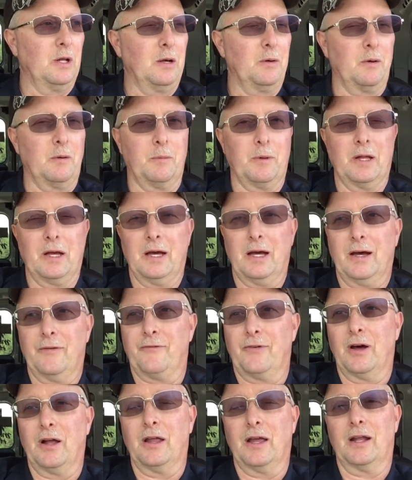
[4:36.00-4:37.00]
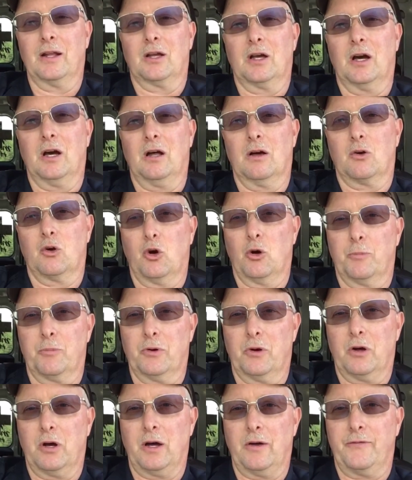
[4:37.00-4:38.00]
Blah, blah, blah. Finally, I had to call a
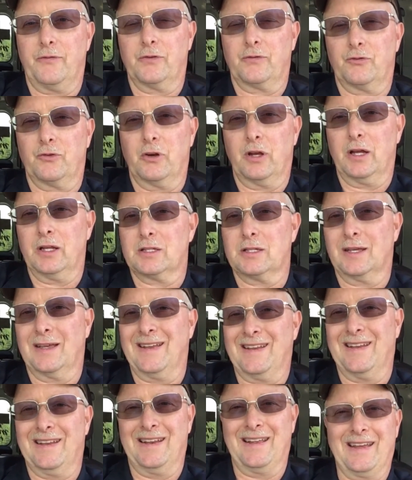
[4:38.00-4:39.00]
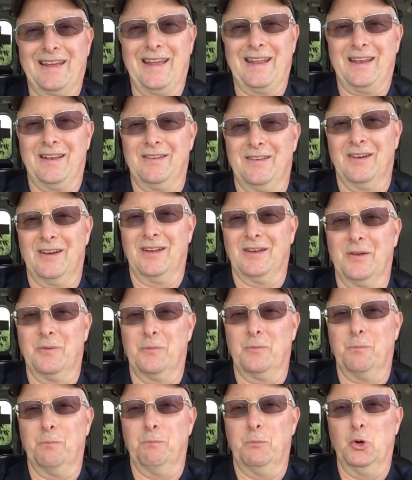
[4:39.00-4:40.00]
corporate office for Night's End, and I had it
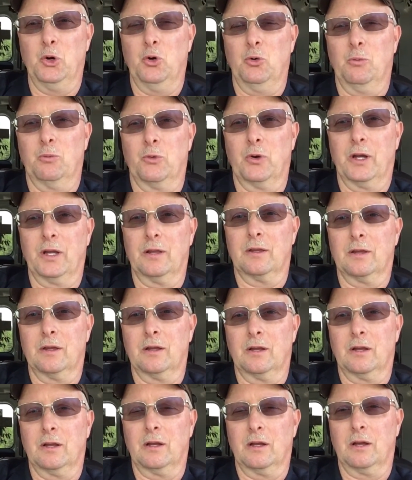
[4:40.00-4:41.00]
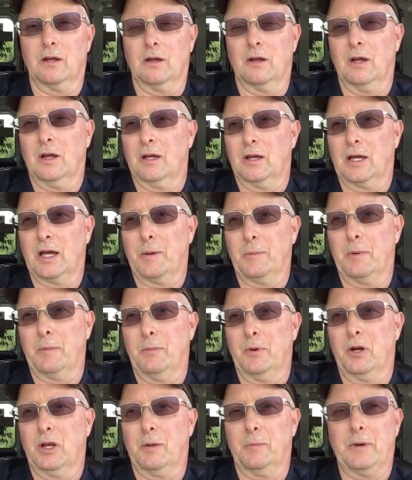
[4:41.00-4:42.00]
done, boom, right then, and I got
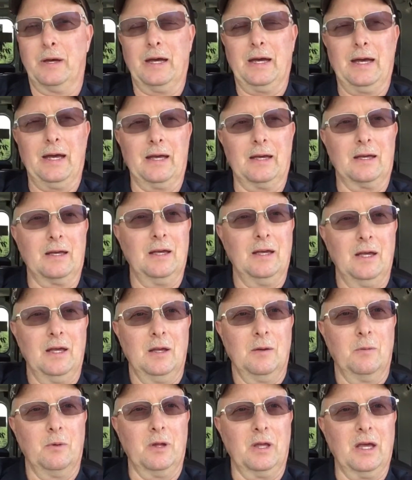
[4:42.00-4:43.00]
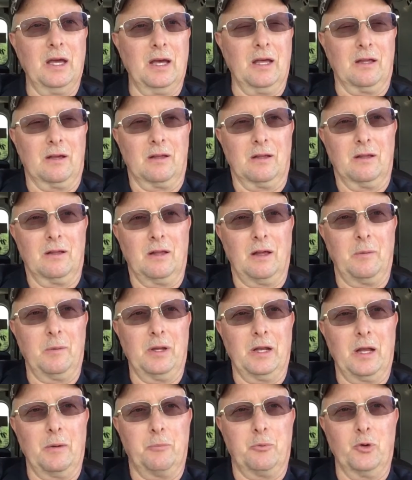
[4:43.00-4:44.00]
my money back. But yeah,
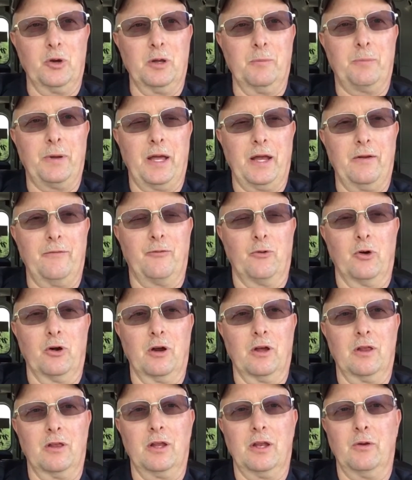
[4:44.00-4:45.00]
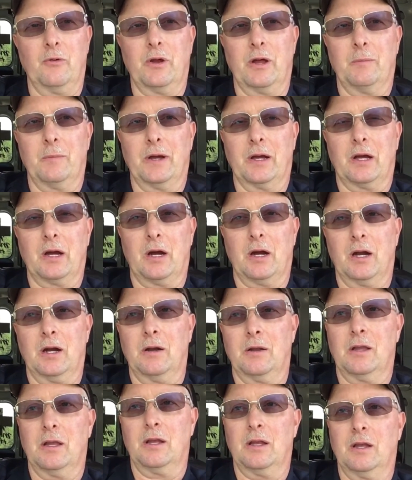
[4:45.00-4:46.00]
I prepaid for it, and then he ran my
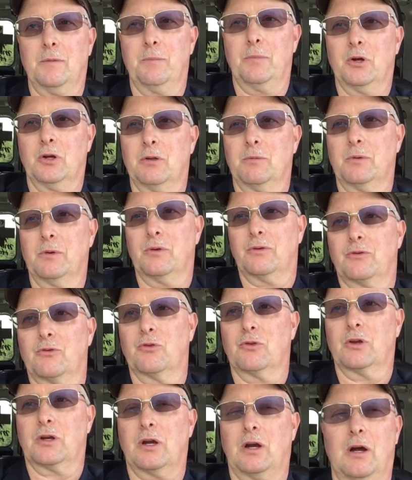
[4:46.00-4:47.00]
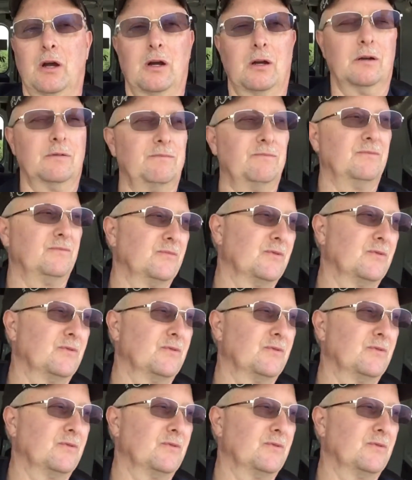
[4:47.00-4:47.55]
card, and then he billed me through the card.